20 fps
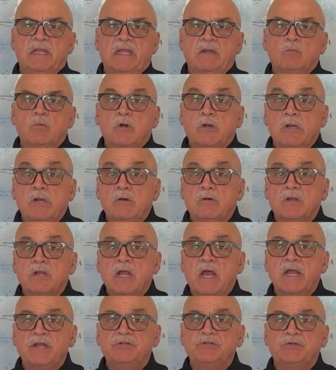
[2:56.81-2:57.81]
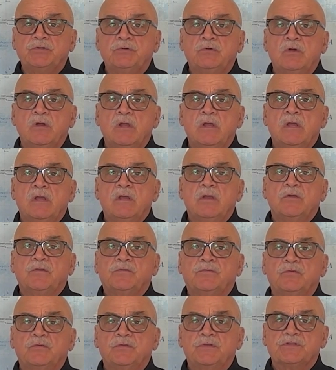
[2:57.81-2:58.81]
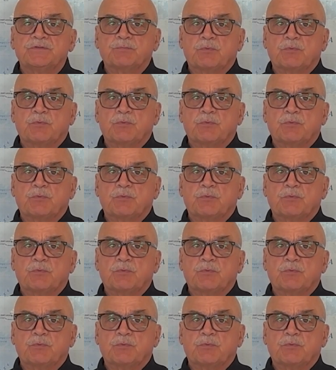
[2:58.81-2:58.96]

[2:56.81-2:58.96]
and we're here to guide you through this